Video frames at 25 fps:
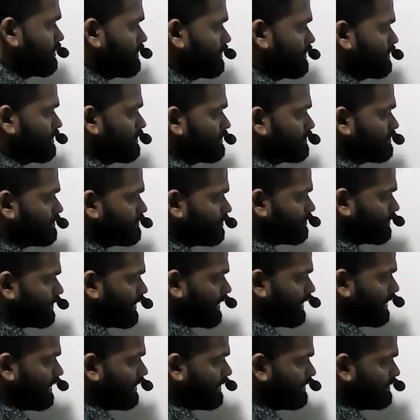So
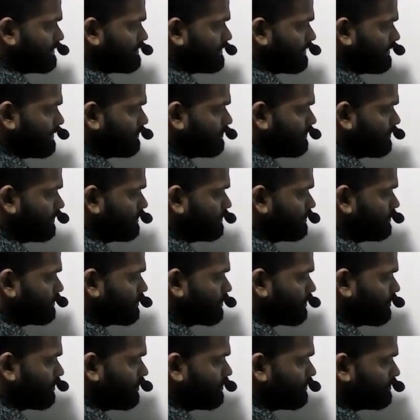K is equal to
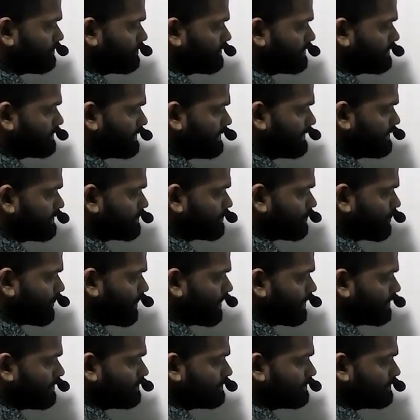rho C squared.